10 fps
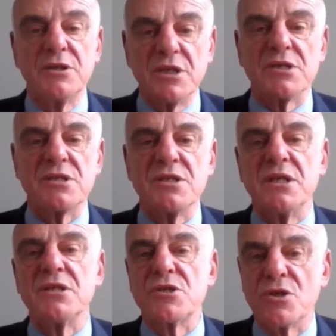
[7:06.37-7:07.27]
Just as
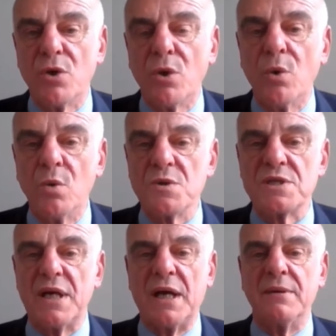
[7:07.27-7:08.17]
in schools,
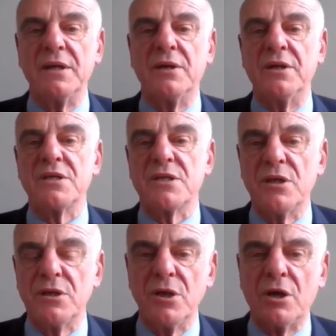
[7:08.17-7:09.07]
there's
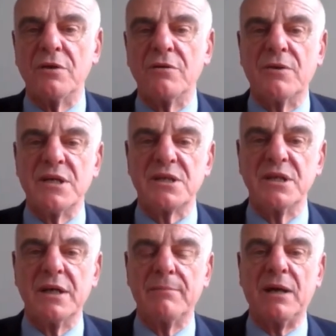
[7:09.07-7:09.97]
a lot of
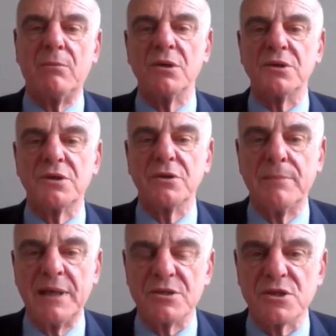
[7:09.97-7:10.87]
questioning about what to do
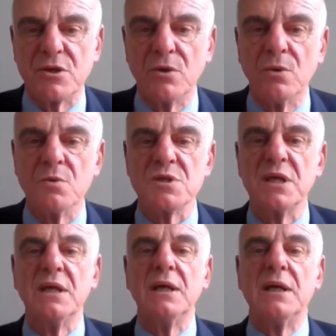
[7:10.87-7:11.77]
about schools
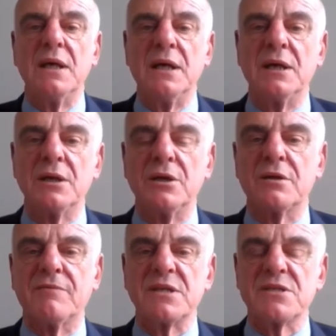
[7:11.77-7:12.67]
and a lot
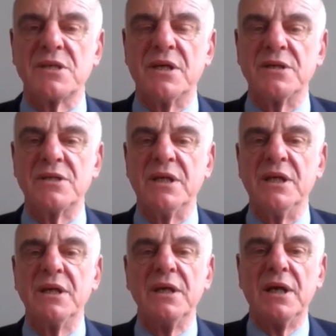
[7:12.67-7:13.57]
of
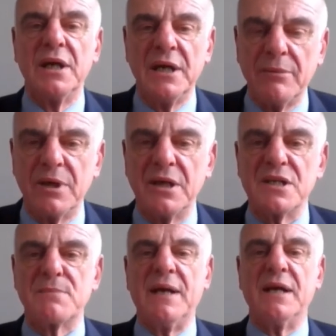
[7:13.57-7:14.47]
uncertainty. And I would
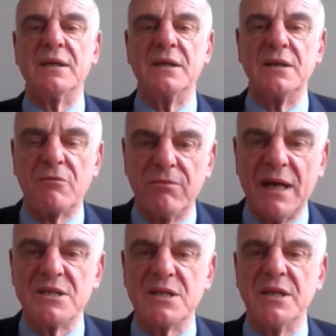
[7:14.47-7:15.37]
expect that
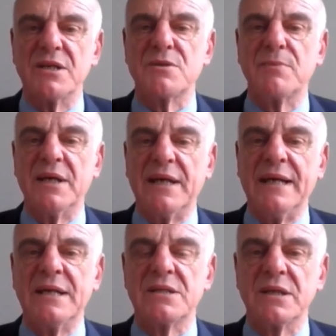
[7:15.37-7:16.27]
gradually as we
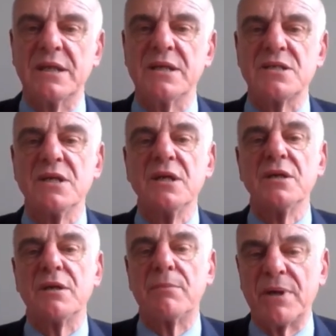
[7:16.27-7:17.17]
get into this,
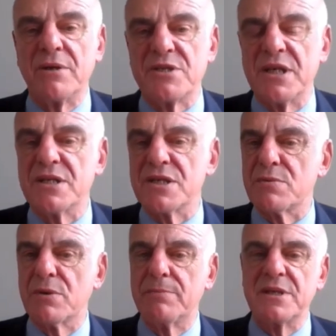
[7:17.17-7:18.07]
the procedures
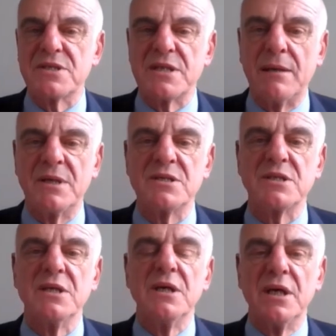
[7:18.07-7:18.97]
will be established
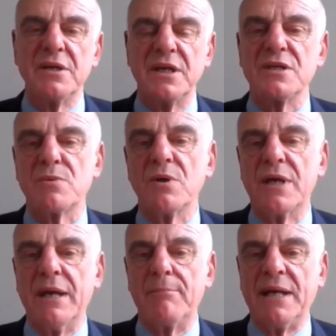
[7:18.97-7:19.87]
and things will
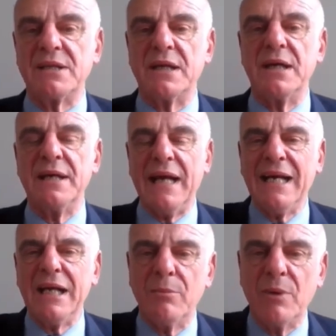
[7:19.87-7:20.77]
get better. And
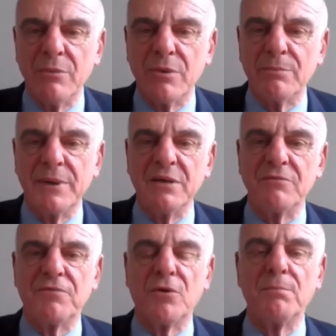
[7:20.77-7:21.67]
anyway, we'll
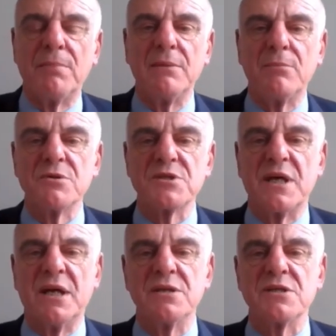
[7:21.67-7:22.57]
be informed by more
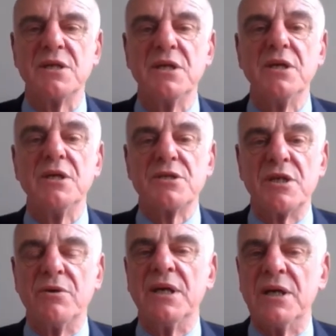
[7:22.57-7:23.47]
science. So
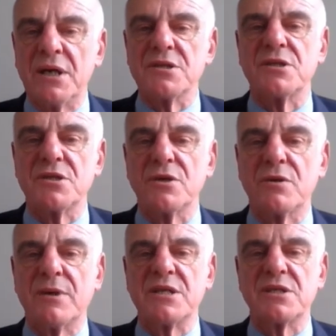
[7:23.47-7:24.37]
in answer to your
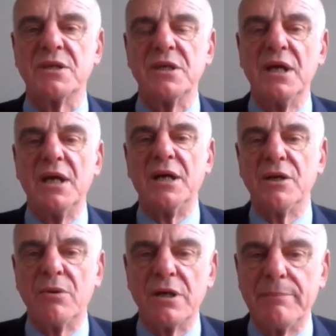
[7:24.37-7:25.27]
question, I
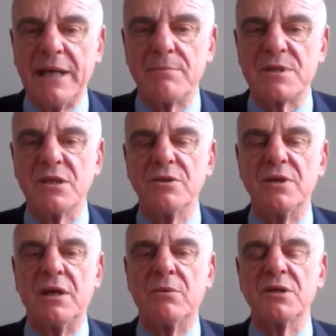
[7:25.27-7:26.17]
don't want to be absolute.
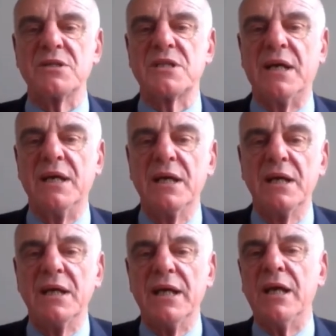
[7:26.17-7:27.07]
I want to say
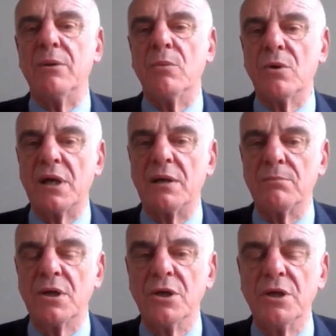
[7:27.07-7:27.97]
it will
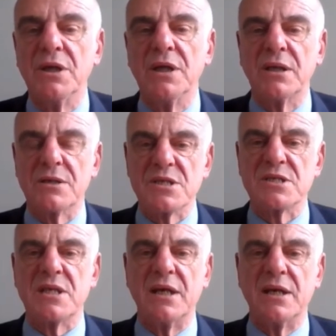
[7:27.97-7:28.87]
come good. It'll
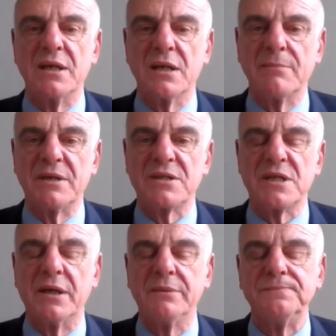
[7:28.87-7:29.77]
just take a little bit of
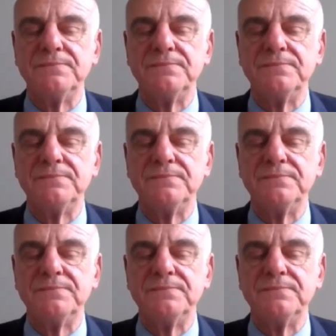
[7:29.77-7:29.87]
time.